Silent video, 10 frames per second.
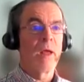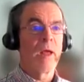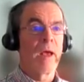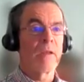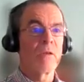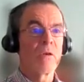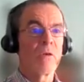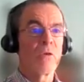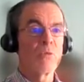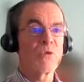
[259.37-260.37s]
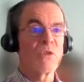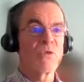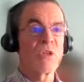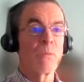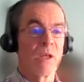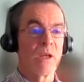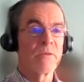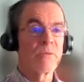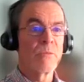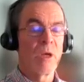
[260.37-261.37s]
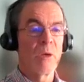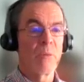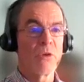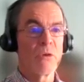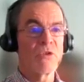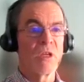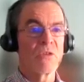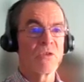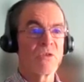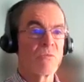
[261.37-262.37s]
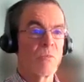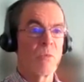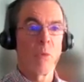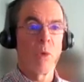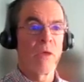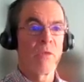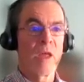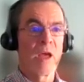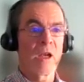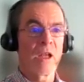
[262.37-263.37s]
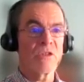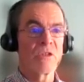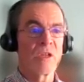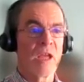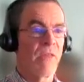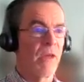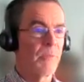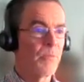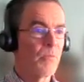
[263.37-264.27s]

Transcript: and groups of similar proteins where they're clustered together.